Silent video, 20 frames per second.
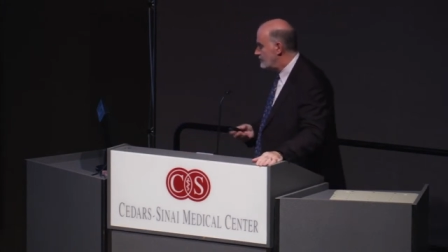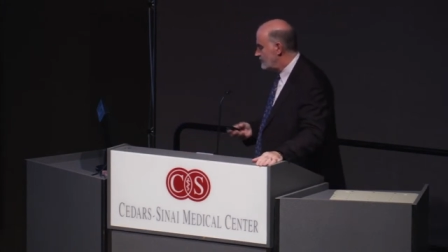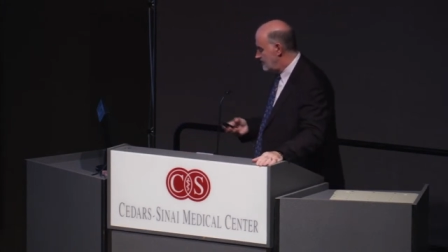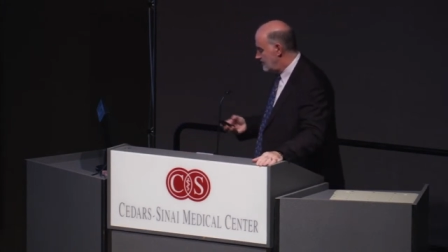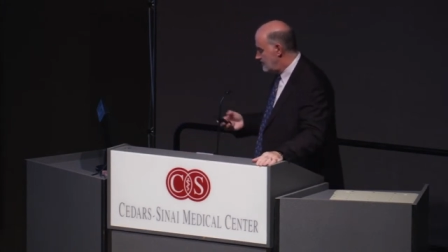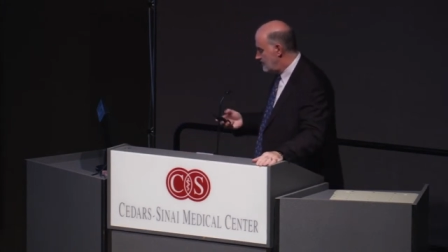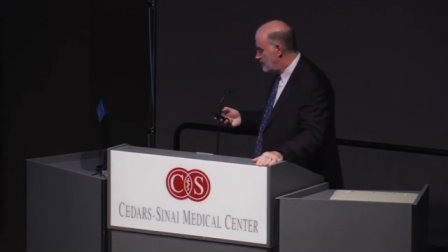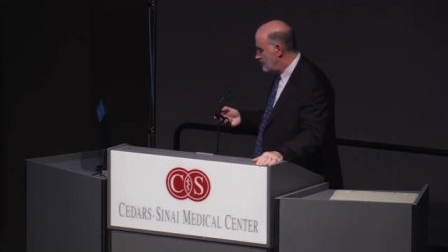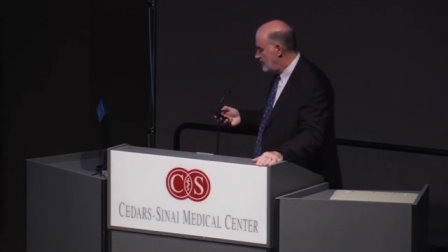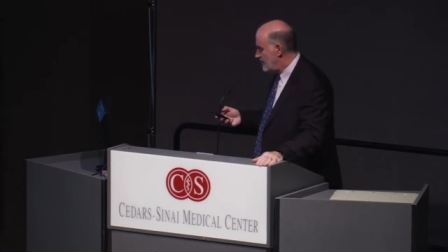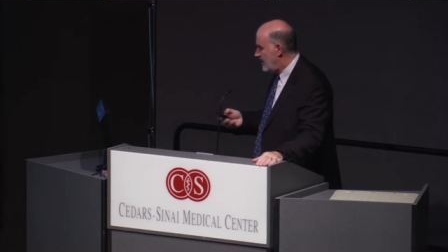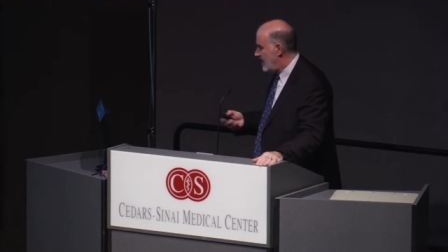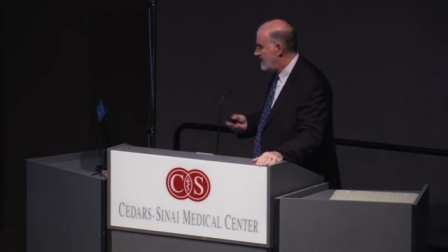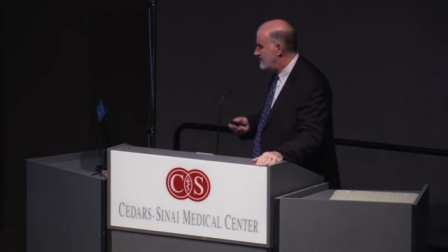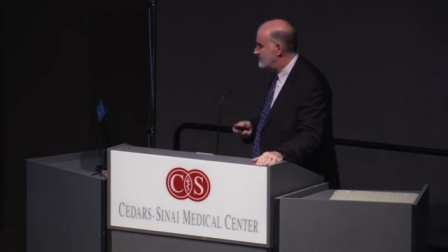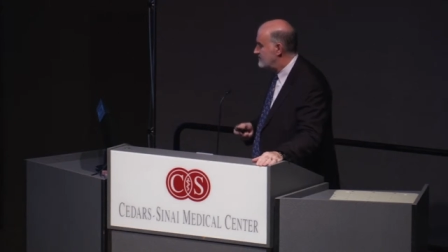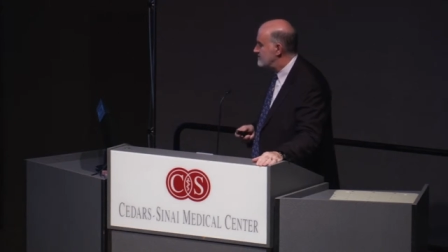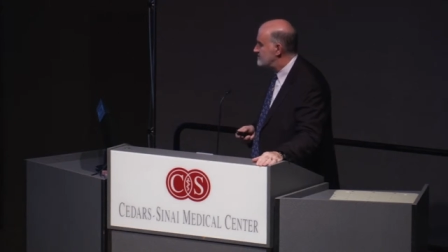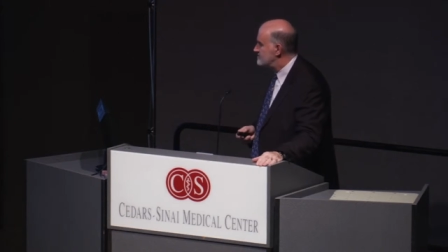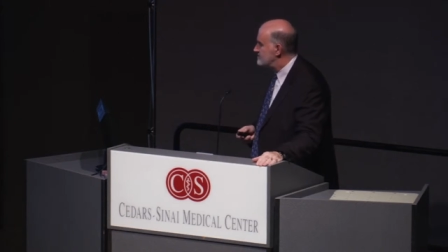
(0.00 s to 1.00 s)
with whom we
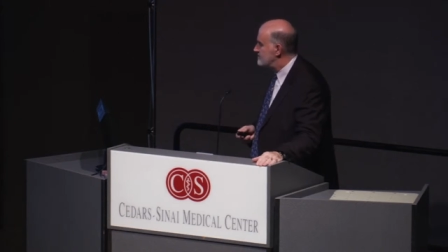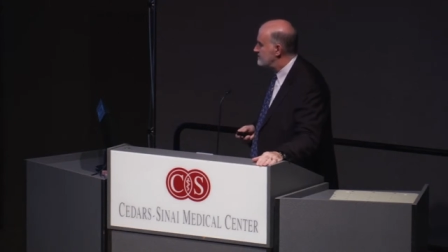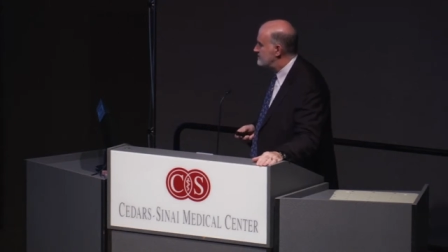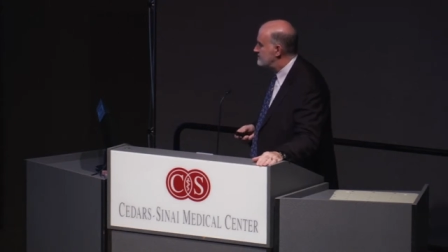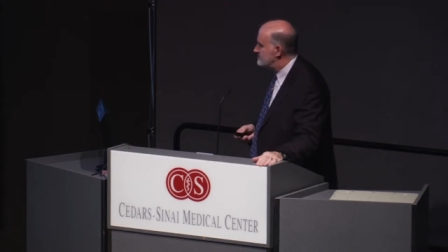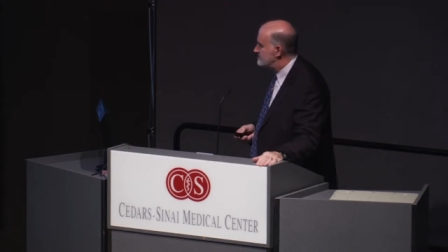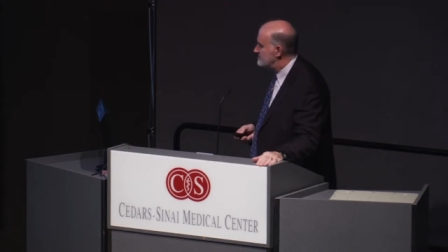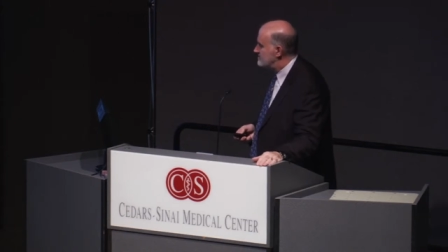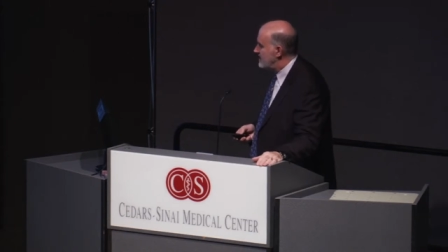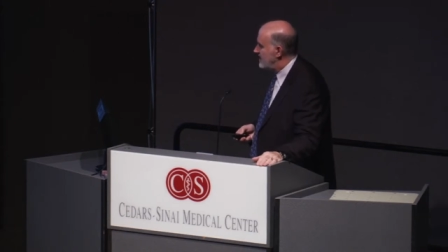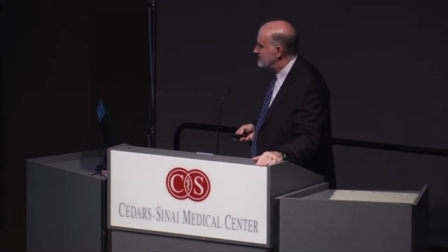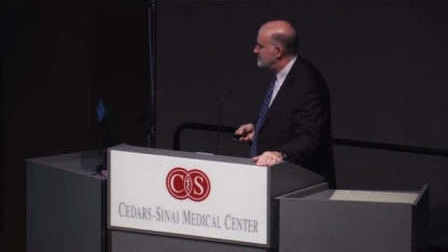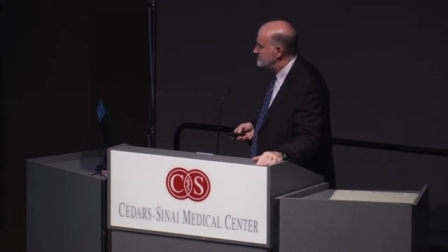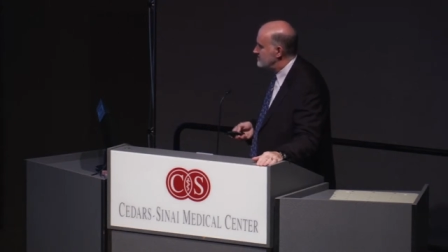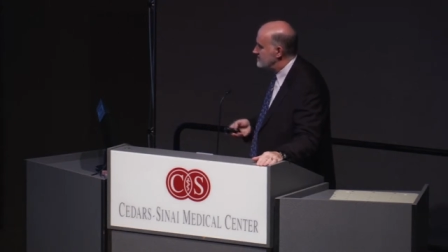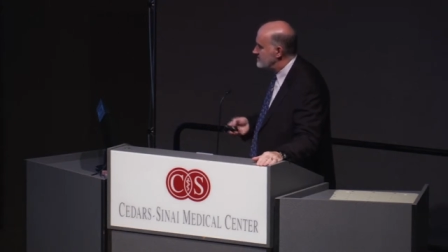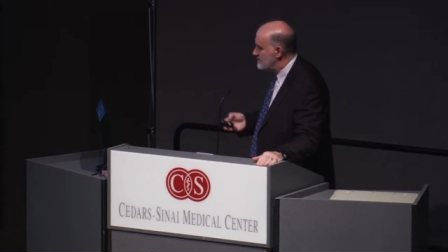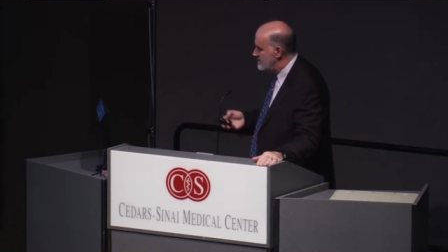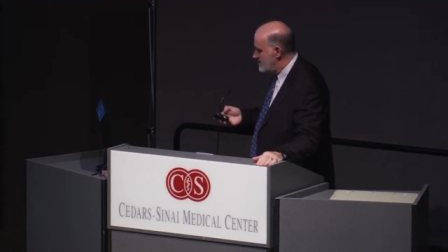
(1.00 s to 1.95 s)
have this sort of discussion.